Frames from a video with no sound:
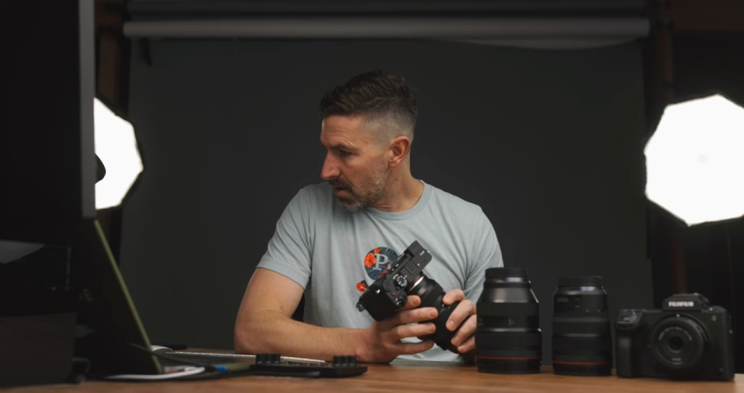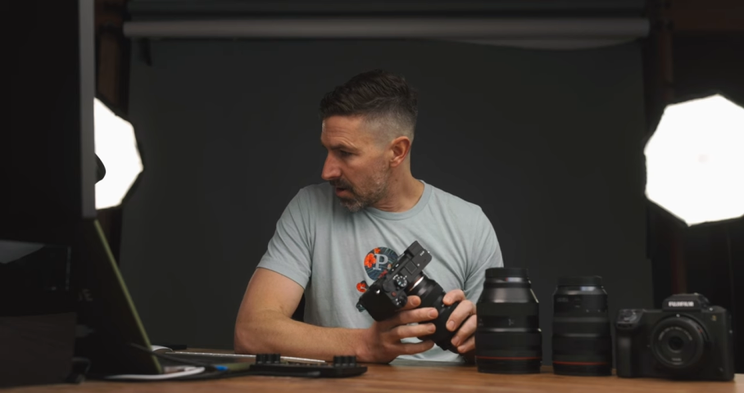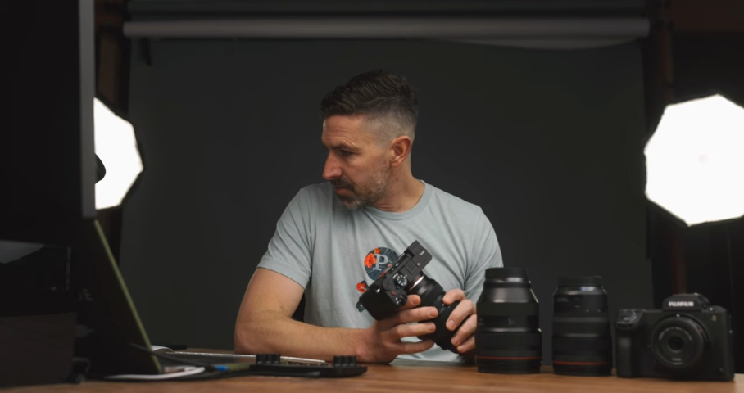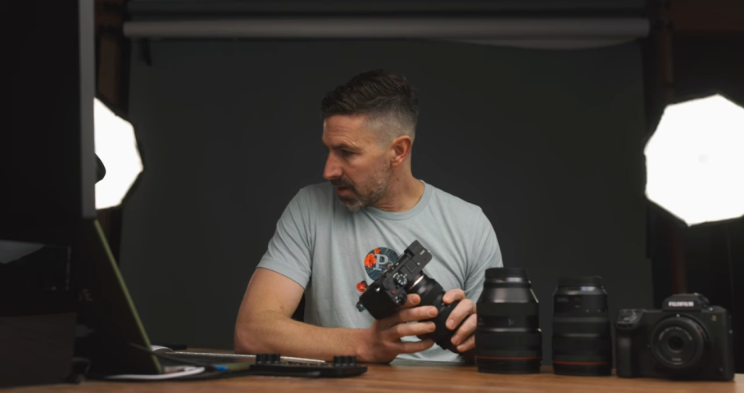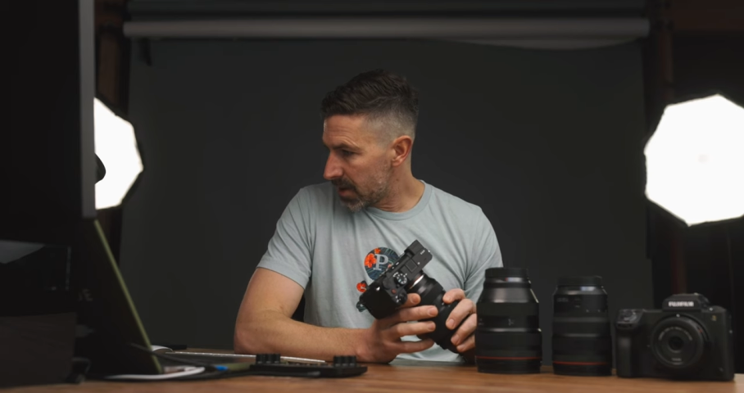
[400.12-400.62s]

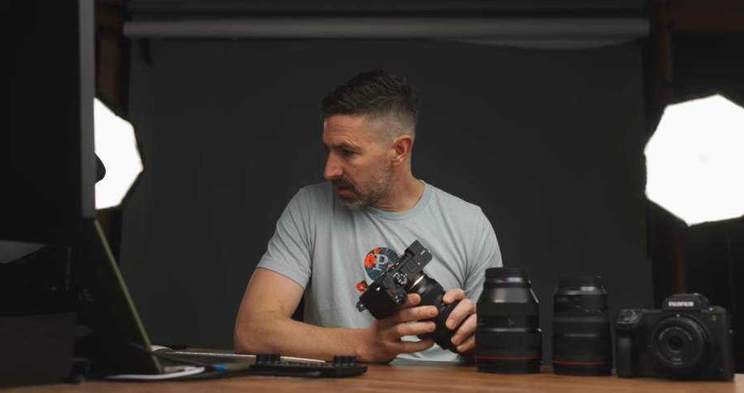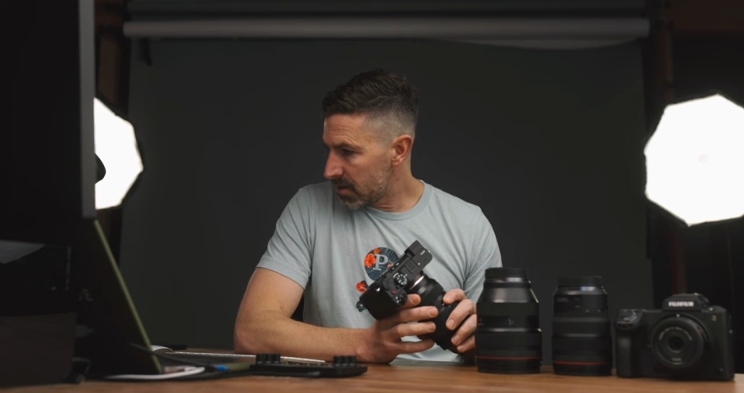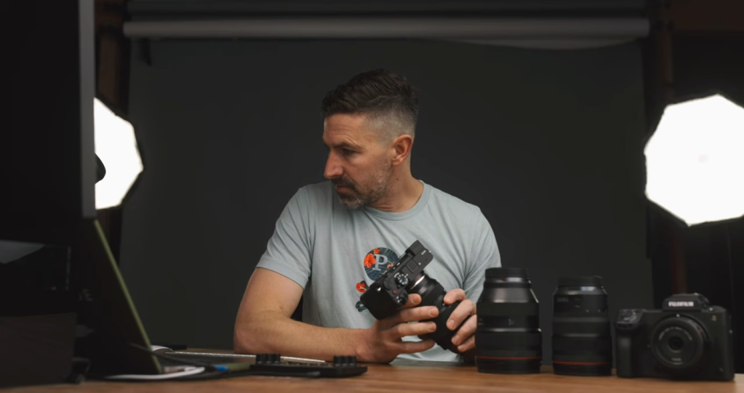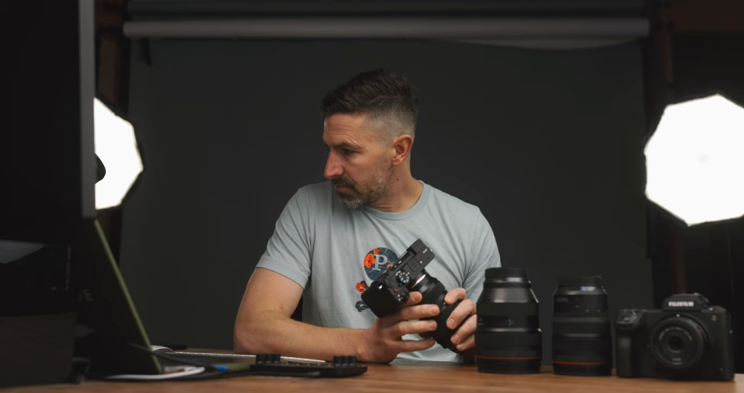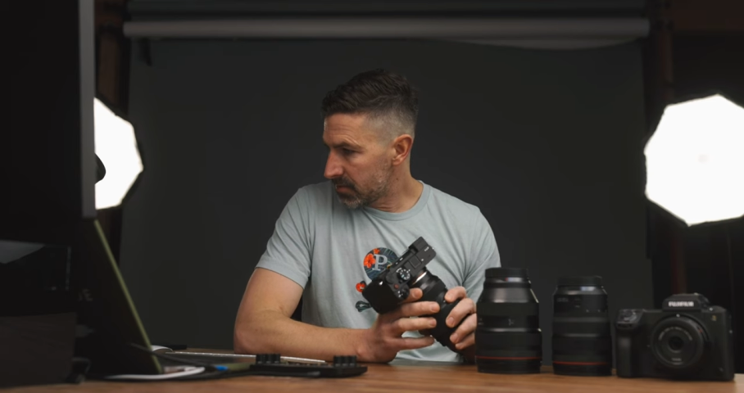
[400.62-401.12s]
Other
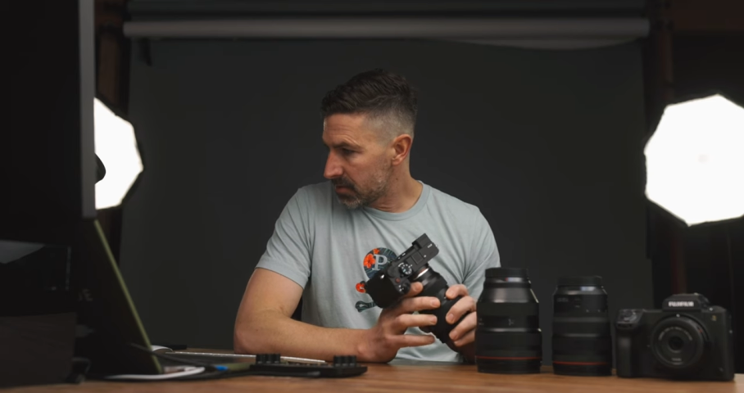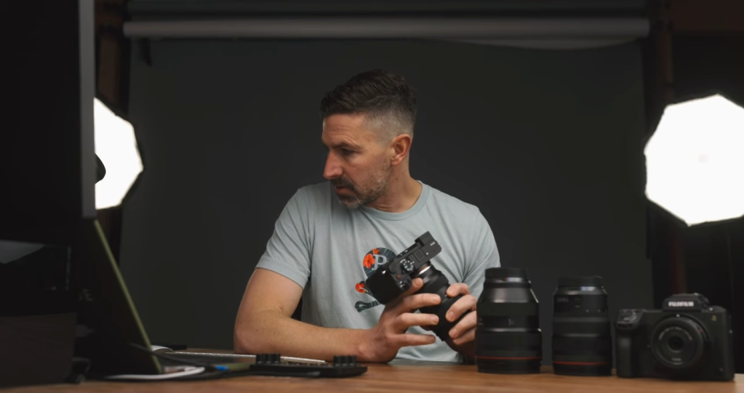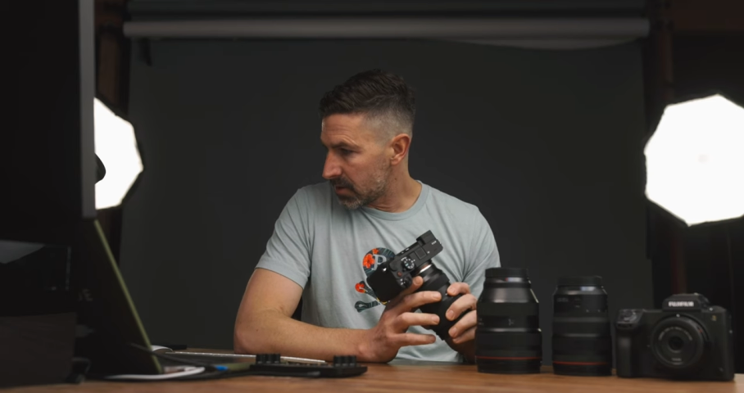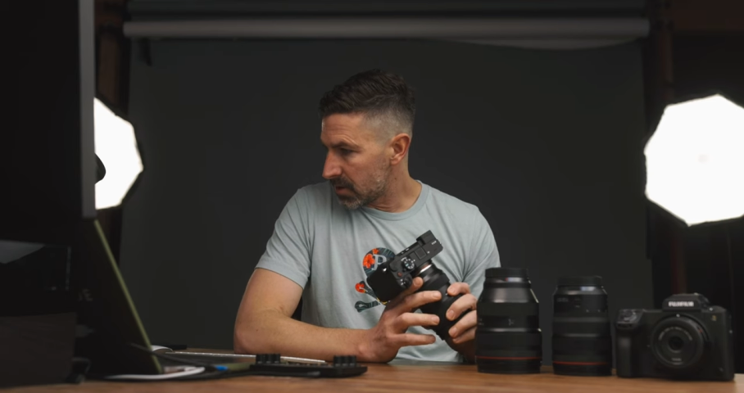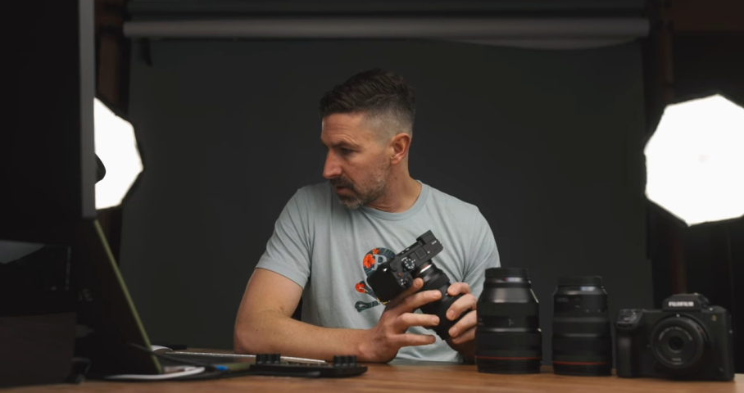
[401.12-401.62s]
negatives,
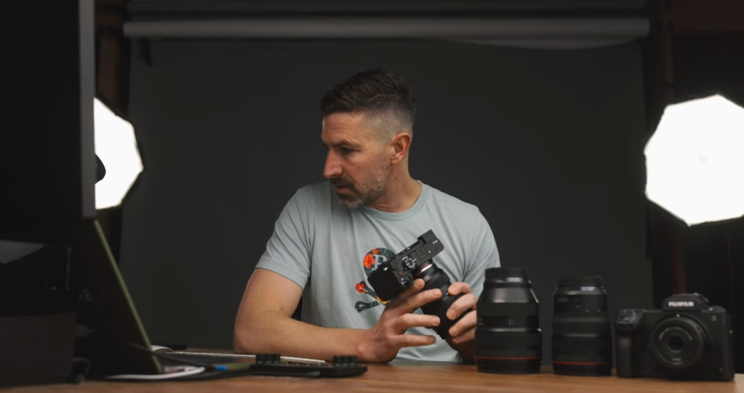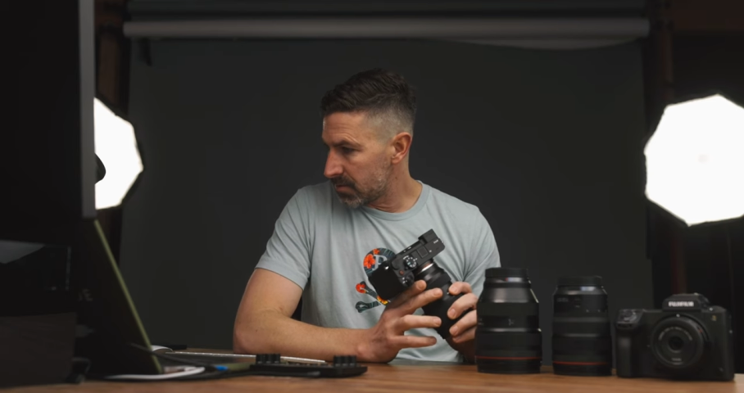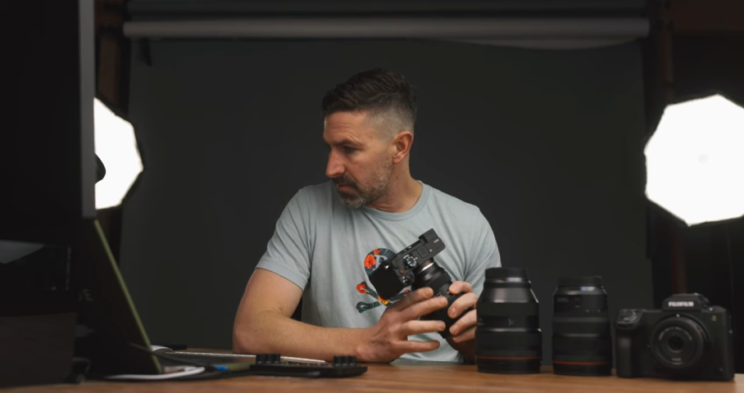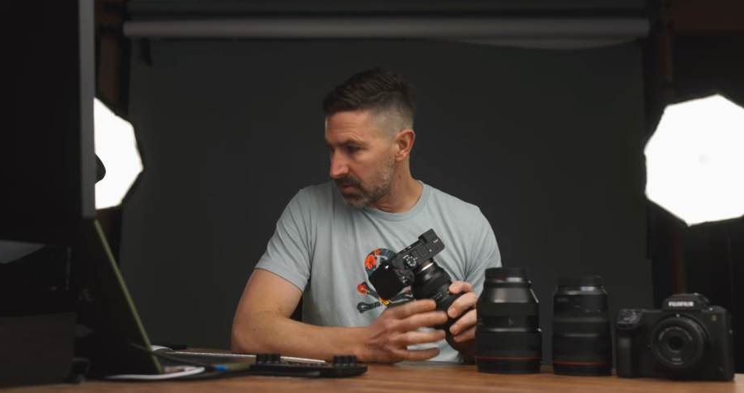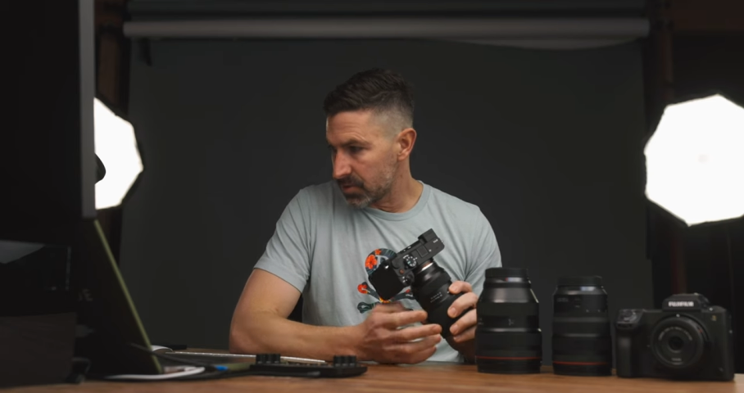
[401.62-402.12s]

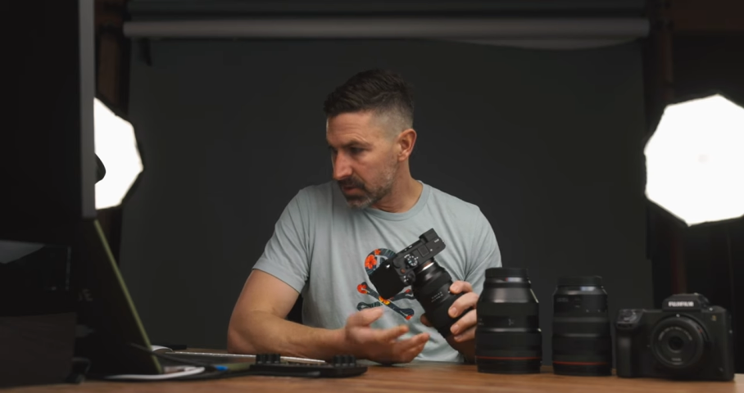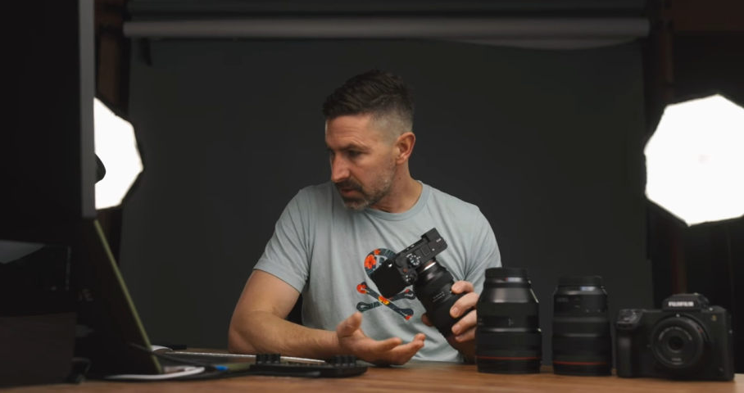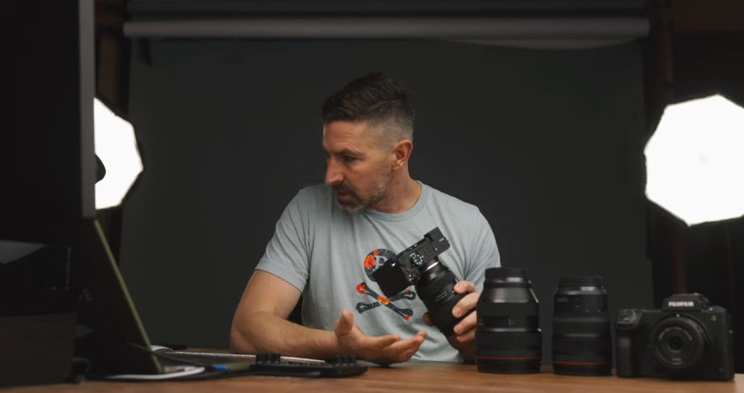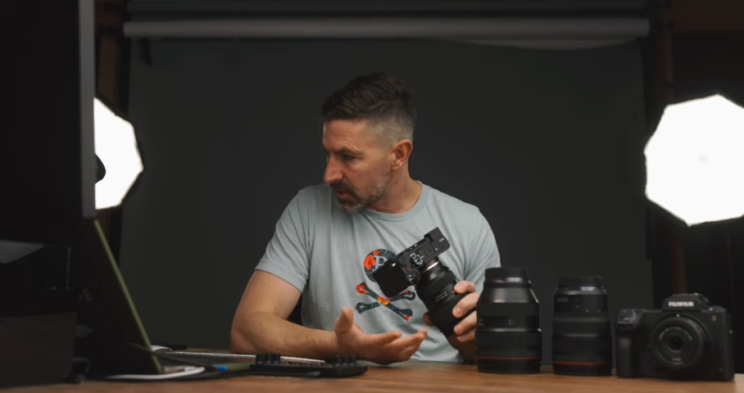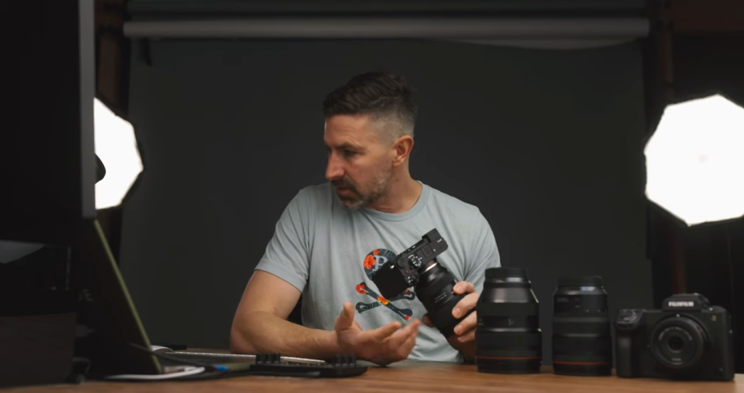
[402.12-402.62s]
no
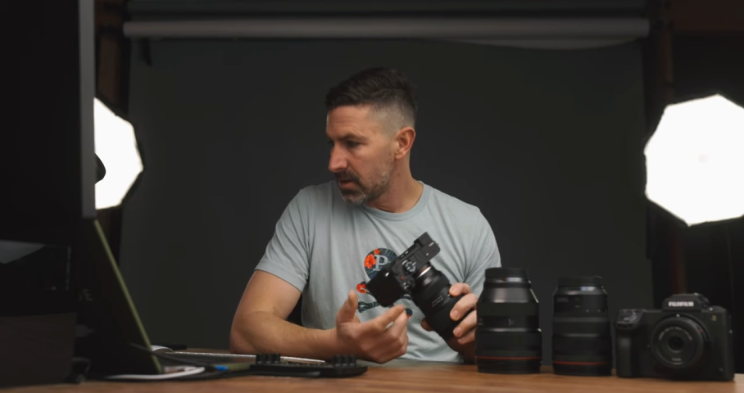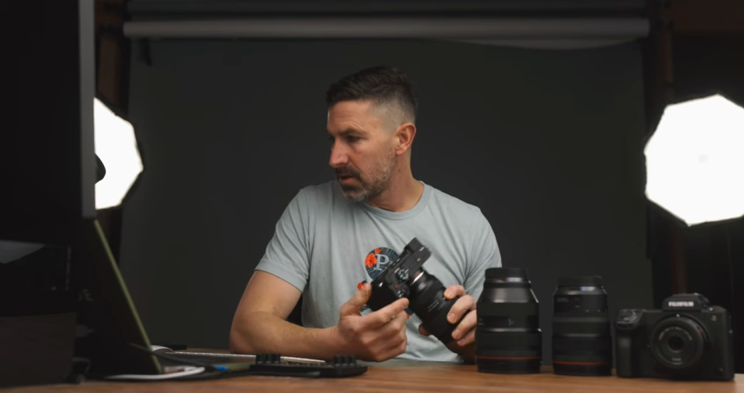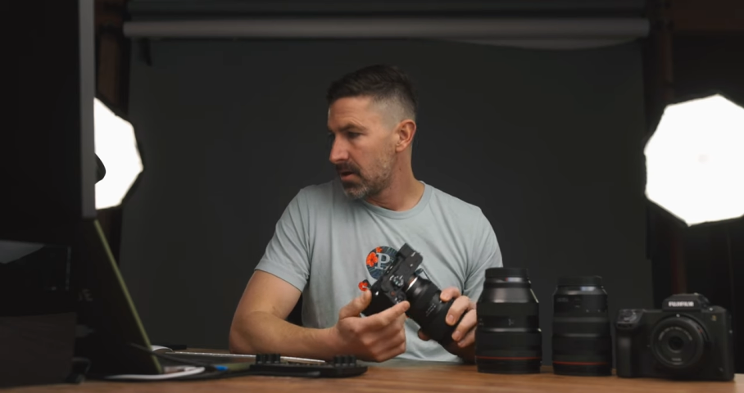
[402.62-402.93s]
joystick.